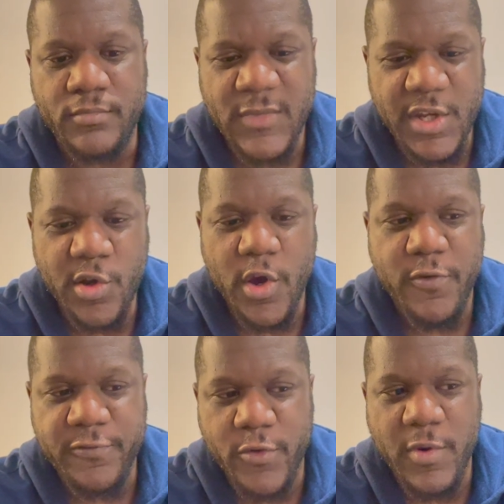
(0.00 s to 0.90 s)
you go
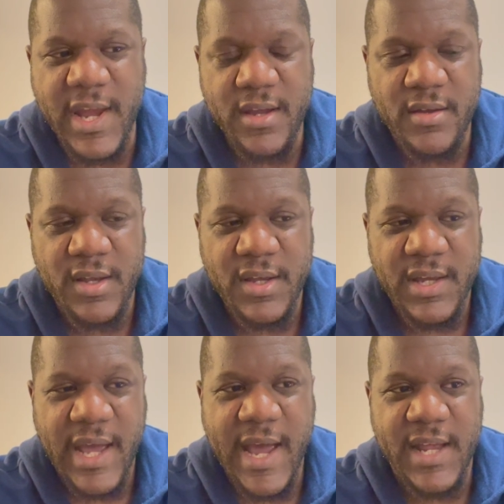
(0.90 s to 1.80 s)
through it
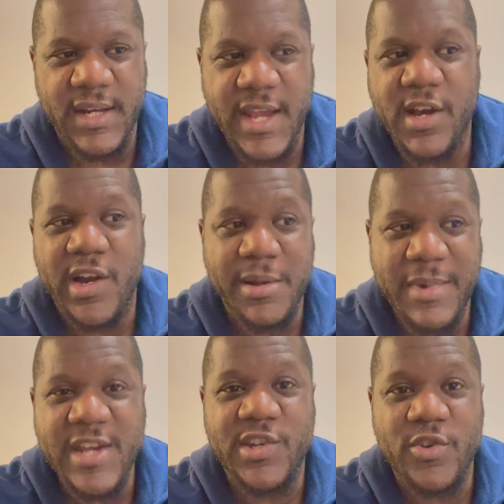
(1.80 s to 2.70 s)
and it kind of
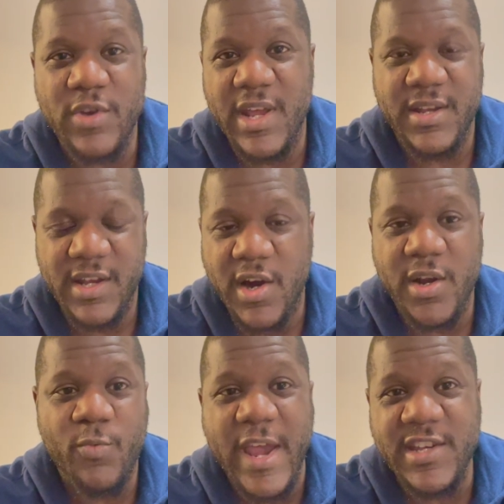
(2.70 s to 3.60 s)
makes you, it kind
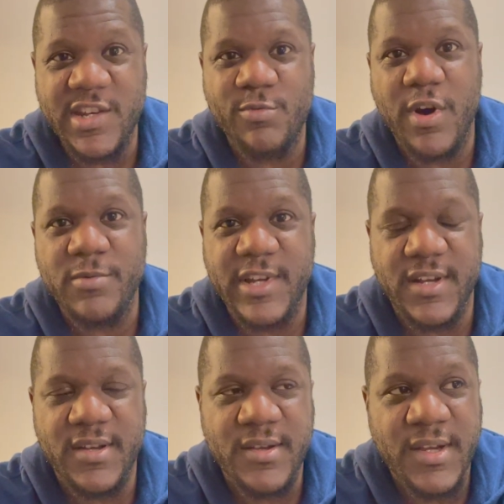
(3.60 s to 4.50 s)
of wakes you up
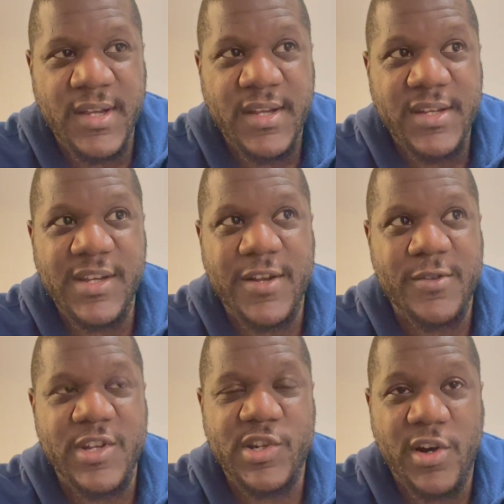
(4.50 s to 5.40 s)
to, you know,
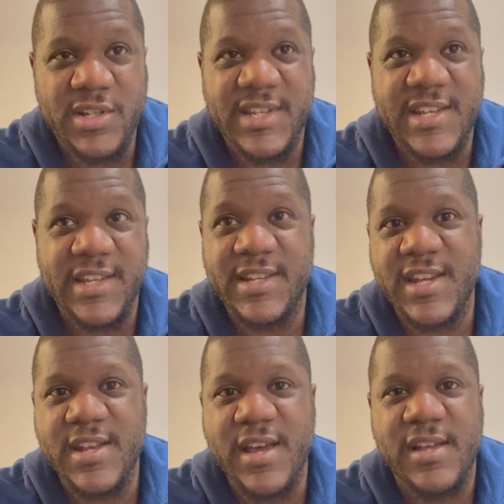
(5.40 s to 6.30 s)
the
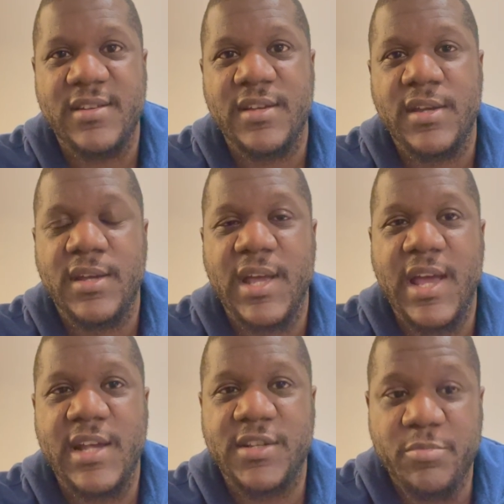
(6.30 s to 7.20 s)
toxicity that
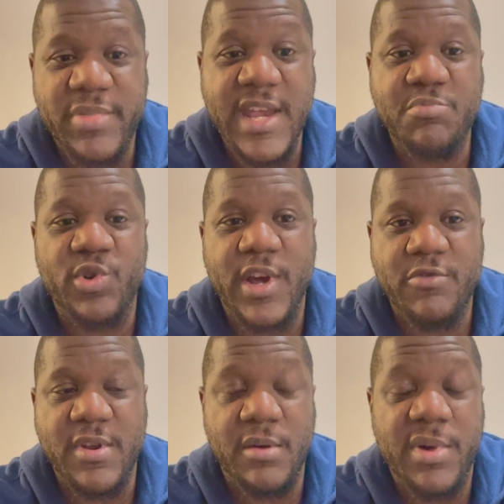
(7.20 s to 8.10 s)
uh, some people that
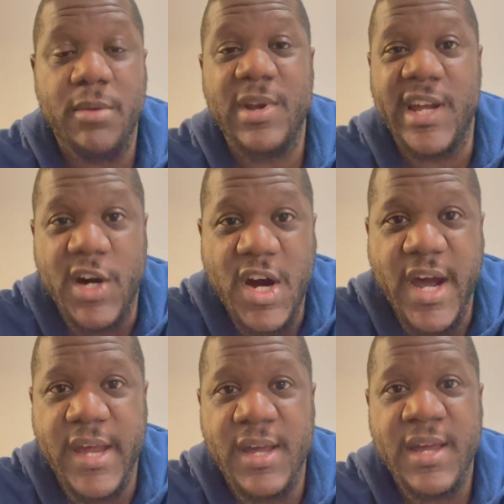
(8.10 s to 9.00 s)
are in the public
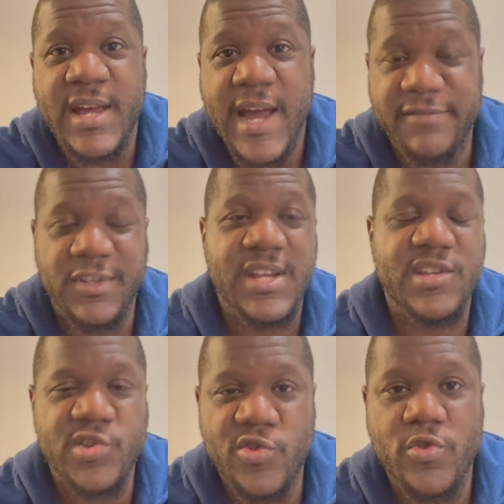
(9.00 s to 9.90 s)
eye have to
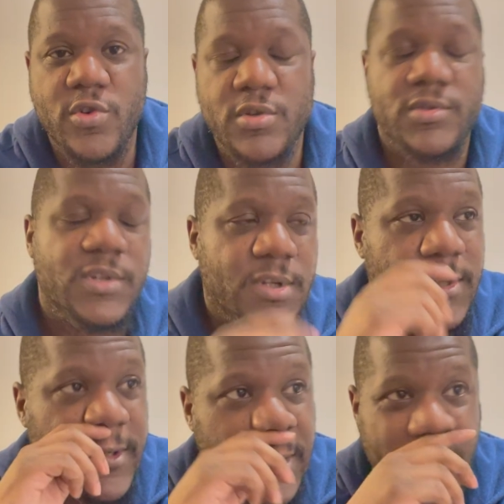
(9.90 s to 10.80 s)
endure
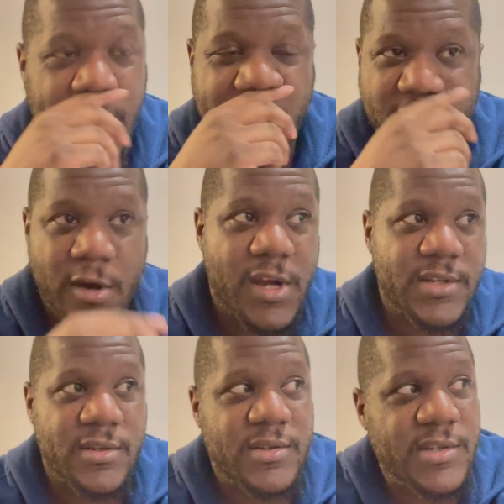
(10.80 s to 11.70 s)
Okay,
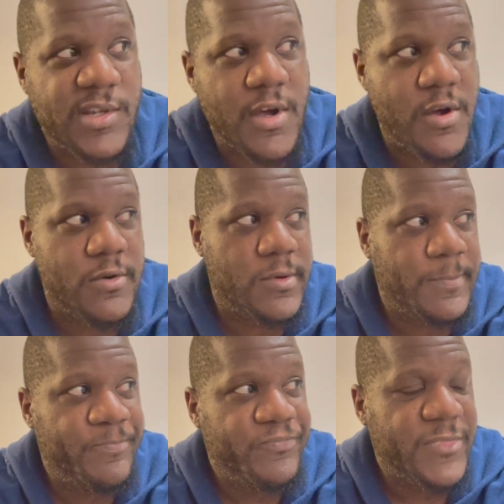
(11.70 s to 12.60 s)
guys. So,
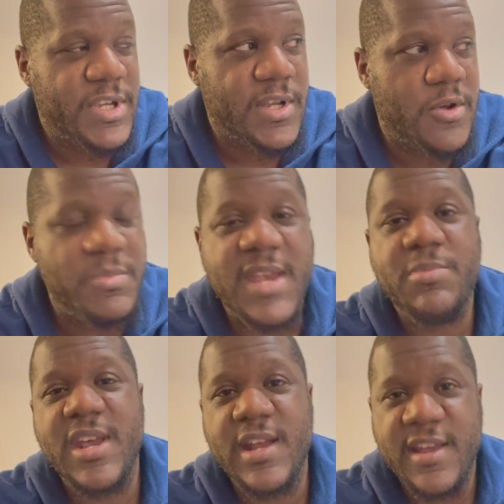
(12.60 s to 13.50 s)
you know, me
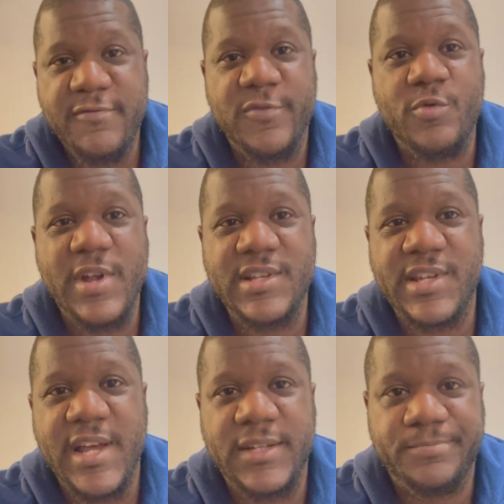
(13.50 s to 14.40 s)
being an
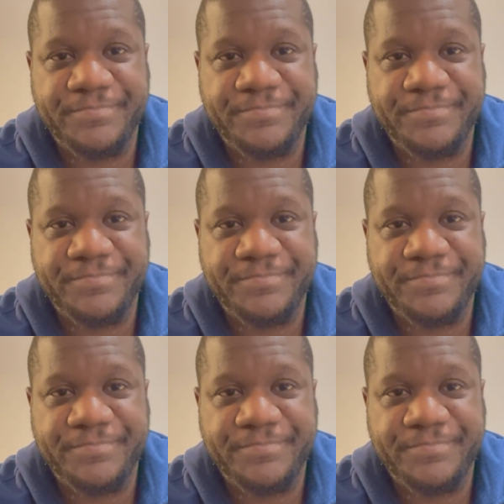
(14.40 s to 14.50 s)
influencer,